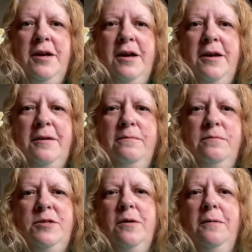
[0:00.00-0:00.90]

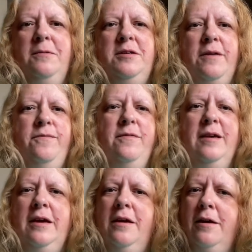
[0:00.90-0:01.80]
So I would
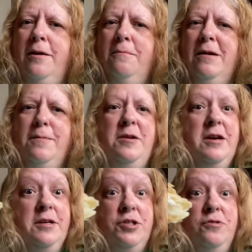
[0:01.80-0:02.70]
definitely recommend
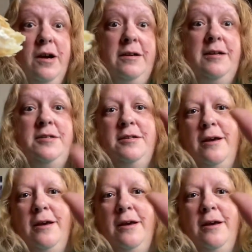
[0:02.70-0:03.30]
you guys try these.